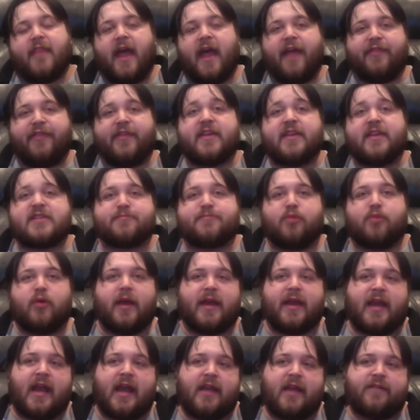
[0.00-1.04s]
this
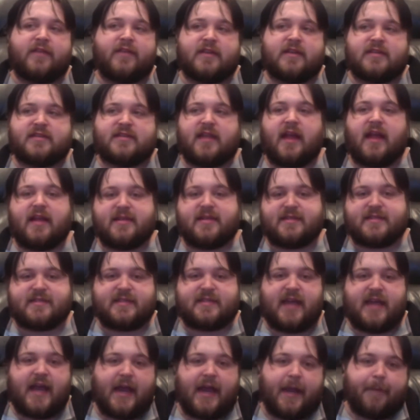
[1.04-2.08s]
point, kind of a
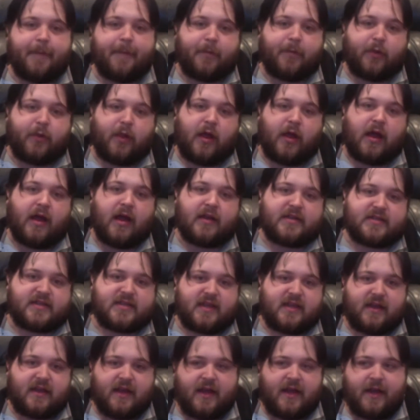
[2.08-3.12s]
side plot
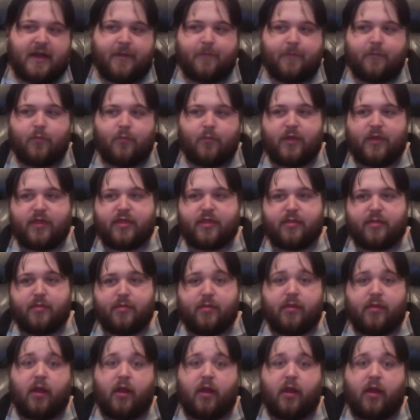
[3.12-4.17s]
with
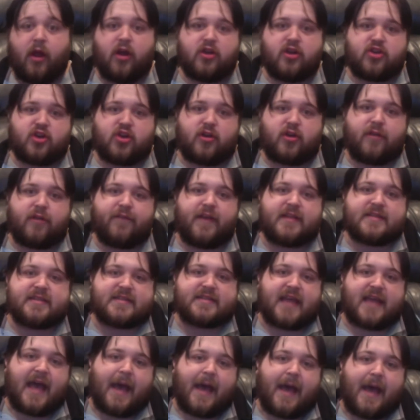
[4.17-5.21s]
larger
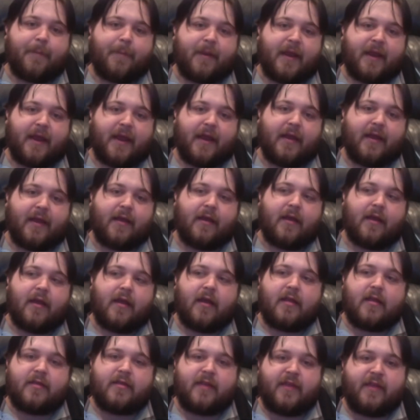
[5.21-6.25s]
events happening
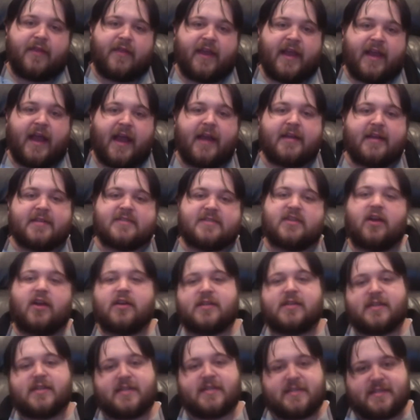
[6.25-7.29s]
that they kind of
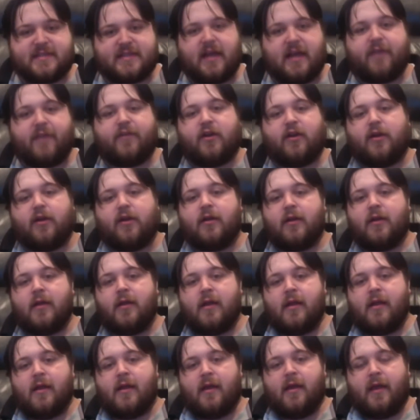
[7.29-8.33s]
start to discover
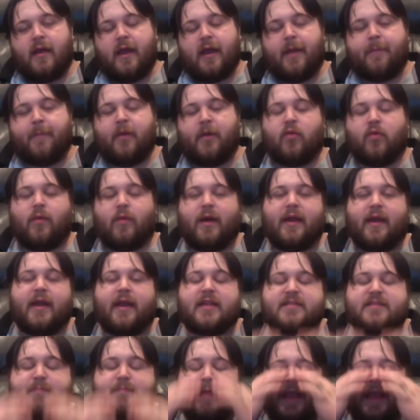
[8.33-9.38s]
in book one.
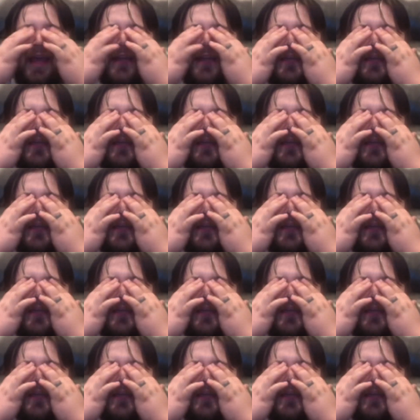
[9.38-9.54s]
It's planned